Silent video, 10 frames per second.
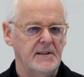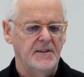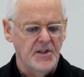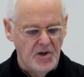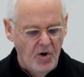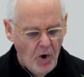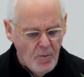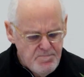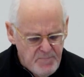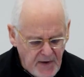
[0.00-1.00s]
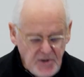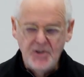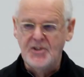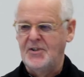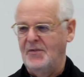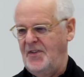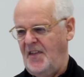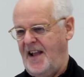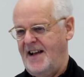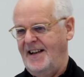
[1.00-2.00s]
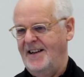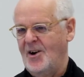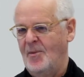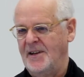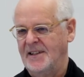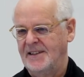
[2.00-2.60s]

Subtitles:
There's a whole bunch of stuff that they had in common.